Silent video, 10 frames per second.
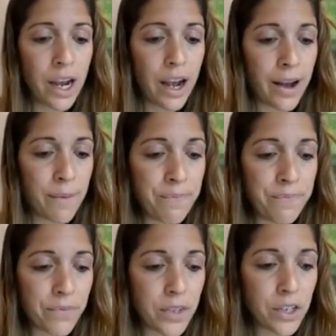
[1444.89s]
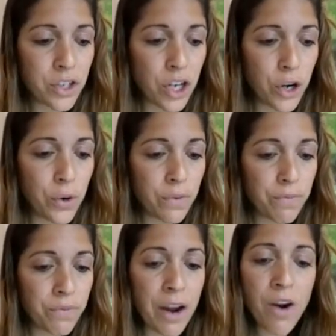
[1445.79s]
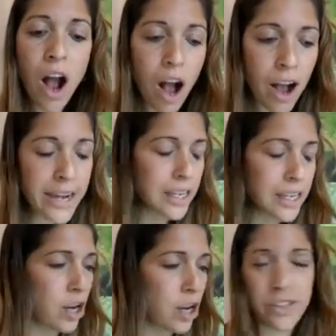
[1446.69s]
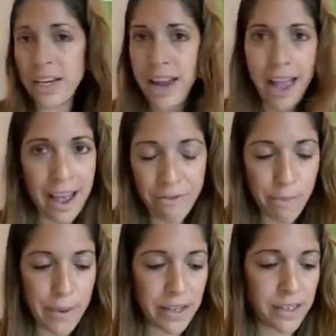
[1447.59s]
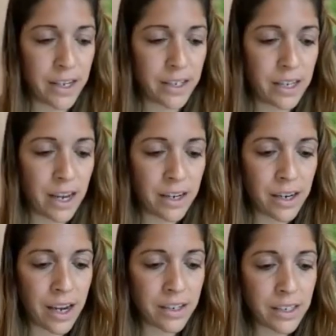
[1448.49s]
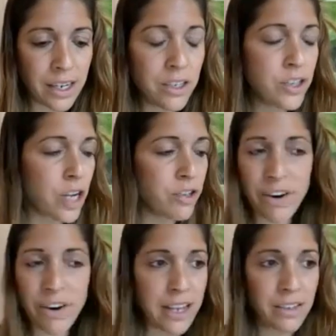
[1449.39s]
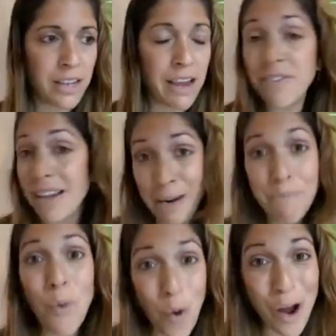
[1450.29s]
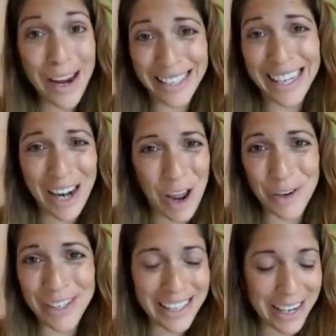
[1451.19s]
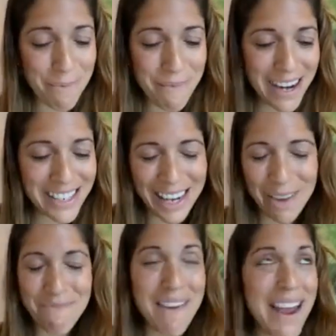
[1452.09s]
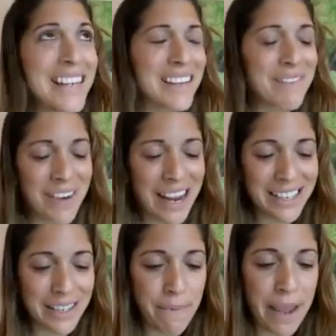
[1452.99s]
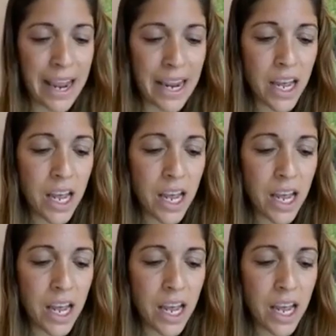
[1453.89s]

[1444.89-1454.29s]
So there are highs and lows in every business, and in doTERRA there's definitely more highs than lows. It's an amazing place to be.